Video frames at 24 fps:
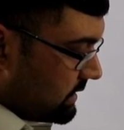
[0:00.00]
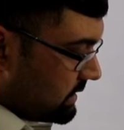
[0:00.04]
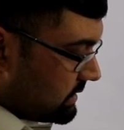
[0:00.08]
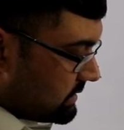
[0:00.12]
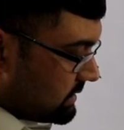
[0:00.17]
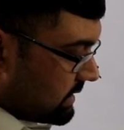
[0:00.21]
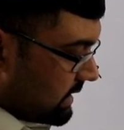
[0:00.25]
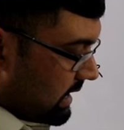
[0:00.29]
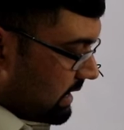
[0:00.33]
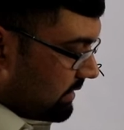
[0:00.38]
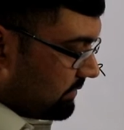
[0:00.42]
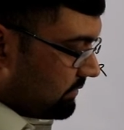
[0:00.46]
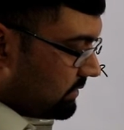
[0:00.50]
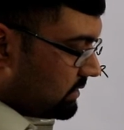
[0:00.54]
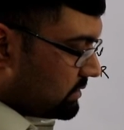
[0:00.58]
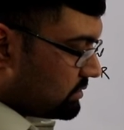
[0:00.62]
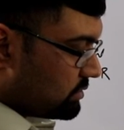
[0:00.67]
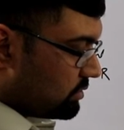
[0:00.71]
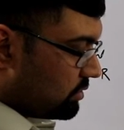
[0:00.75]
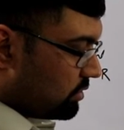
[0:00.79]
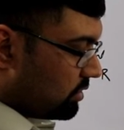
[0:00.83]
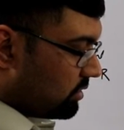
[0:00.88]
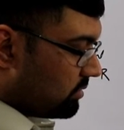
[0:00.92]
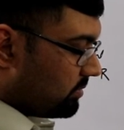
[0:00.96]
is the average
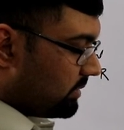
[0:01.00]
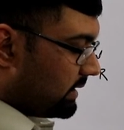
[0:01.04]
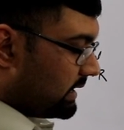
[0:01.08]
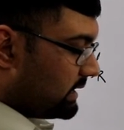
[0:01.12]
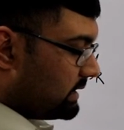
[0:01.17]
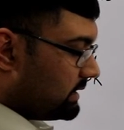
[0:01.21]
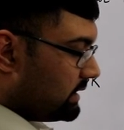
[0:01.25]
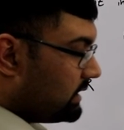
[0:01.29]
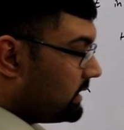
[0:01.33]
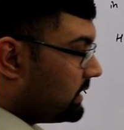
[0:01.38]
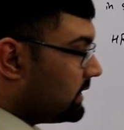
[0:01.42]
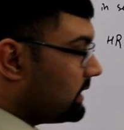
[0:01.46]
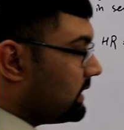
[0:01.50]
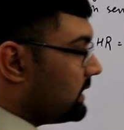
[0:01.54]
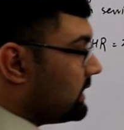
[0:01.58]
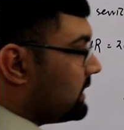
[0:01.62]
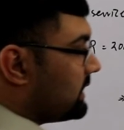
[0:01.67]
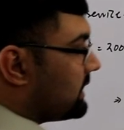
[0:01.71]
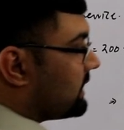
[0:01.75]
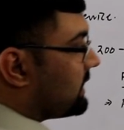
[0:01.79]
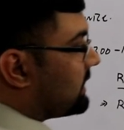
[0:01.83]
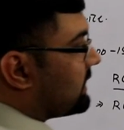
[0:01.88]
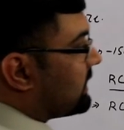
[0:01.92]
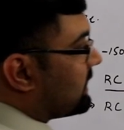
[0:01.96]
load by the
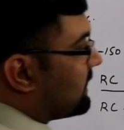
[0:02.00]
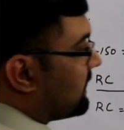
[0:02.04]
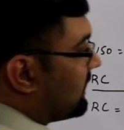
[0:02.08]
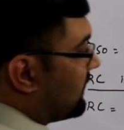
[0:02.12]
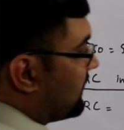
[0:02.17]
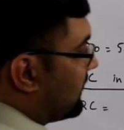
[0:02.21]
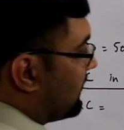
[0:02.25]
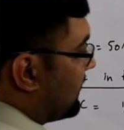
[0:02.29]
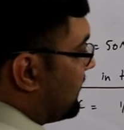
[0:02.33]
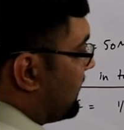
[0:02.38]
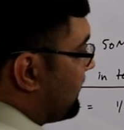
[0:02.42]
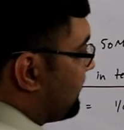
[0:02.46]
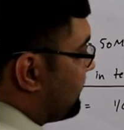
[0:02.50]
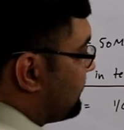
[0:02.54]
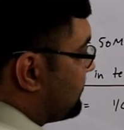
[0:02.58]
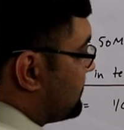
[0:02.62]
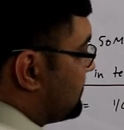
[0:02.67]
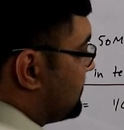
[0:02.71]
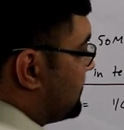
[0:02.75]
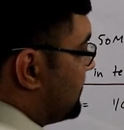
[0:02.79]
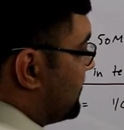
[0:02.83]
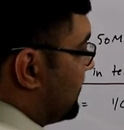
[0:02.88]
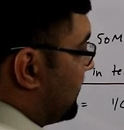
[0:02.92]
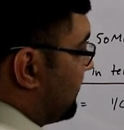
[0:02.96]
uh,
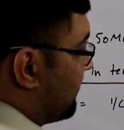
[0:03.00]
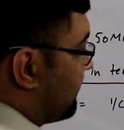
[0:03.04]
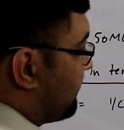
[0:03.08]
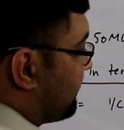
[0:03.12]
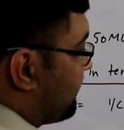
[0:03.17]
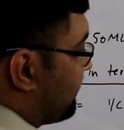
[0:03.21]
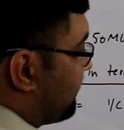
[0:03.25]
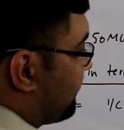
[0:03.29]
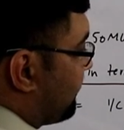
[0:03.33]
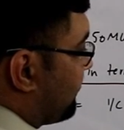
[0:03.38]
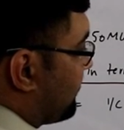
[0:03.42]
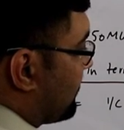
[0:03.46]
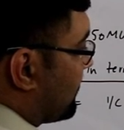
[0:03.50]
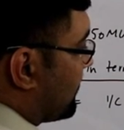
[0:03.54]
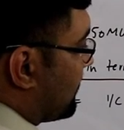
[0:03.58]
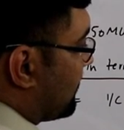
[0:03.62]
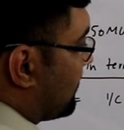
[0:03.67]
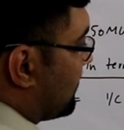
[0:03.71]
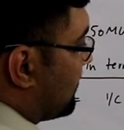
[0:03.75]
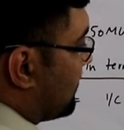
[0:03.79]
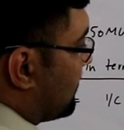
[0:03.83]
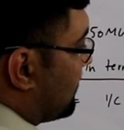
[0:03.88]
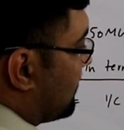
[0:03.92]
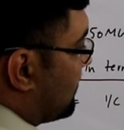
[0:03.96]
FC
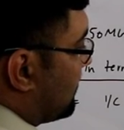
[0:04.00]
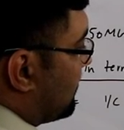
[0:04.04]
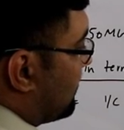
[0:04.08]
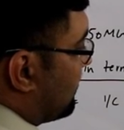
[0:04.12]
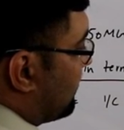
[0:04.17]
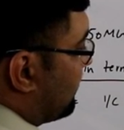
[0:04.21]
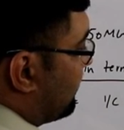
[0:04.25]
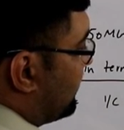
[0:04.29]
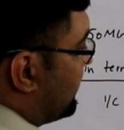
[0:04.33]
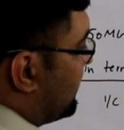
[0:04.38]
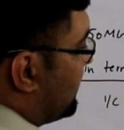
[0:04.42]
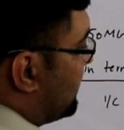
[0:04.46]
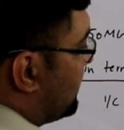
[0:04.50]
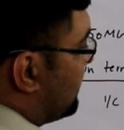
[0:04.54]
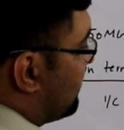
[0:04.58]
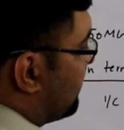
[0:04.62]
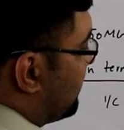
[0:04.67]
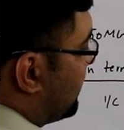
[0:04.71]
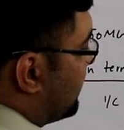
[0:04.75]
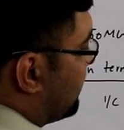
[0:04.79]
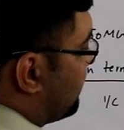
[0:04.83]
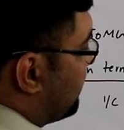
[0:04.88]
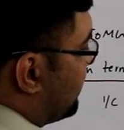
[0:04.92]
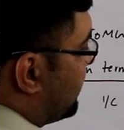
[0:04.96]
P
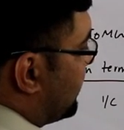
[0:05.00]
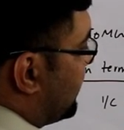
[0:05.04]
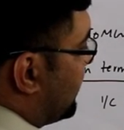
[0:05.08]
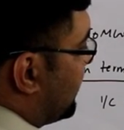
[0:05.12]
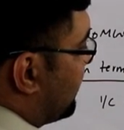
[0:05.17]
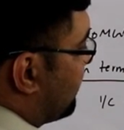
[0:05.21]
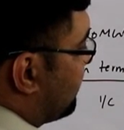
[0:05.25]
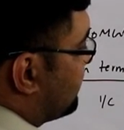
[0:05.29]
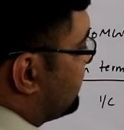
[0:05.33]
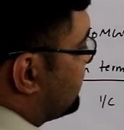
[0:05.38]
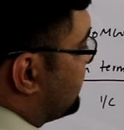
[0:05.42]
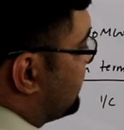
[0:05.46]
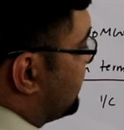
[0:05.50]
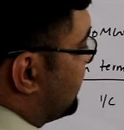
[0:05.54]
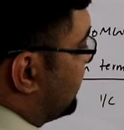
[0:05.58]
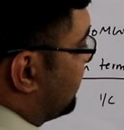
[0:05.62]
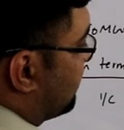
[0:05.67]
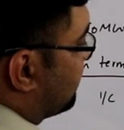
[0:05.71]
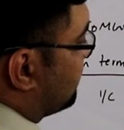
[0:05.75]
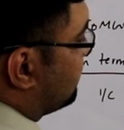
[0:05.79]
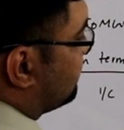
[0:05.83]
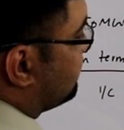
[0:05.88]
divided by FC